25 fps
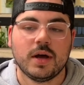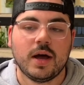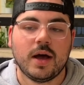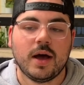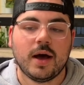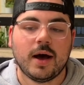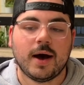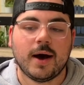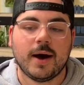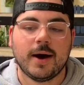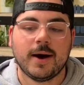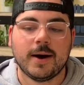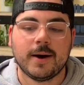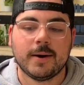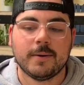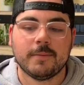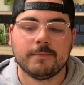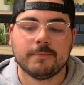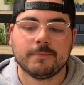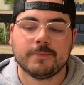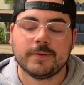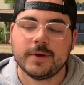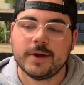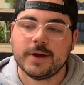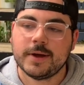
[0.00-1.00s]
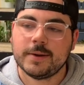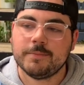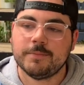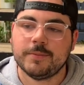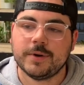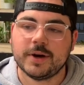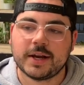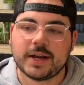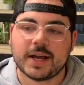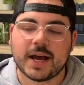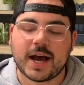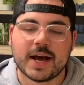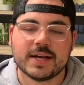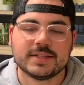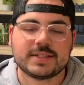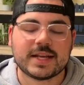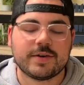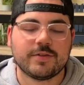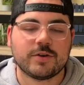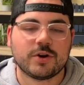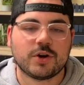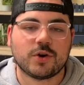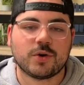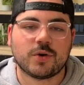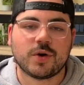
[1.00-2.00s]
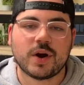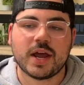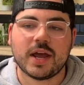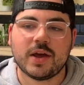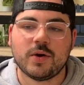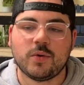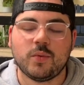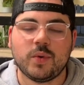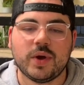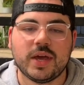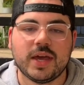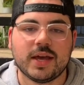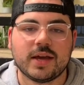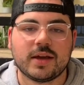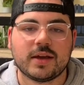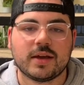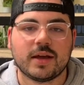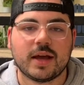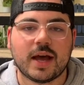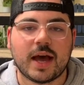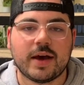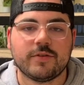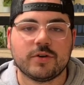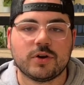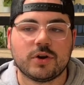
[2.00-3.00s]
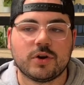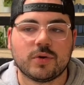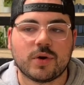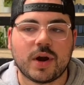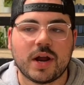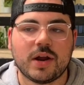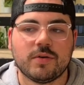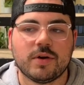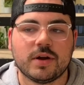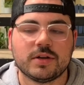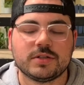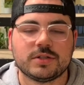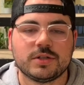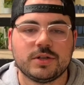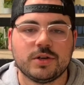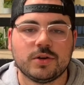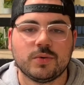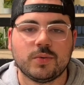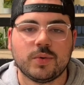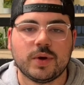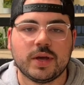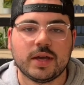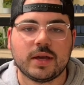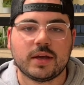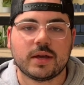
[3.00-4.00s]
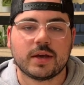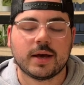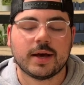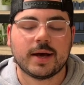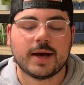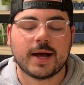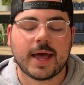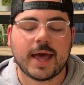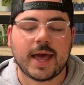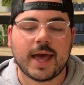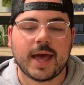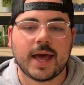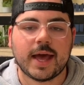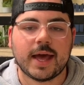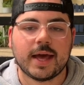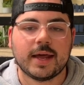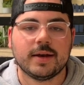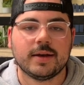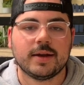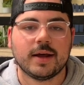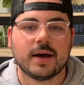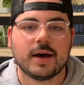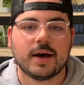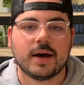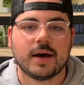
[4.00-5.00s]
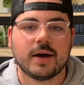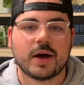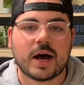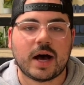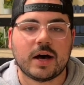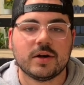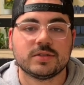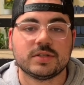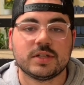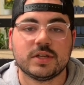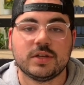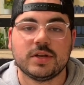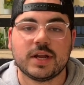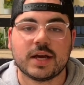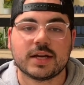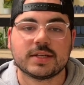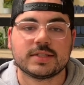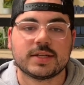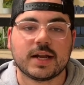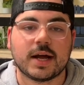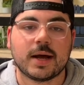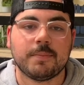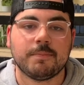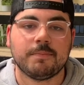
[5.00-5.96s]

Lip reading: But guys, have a great week. Have a great rest of your week, and I'll see you next time.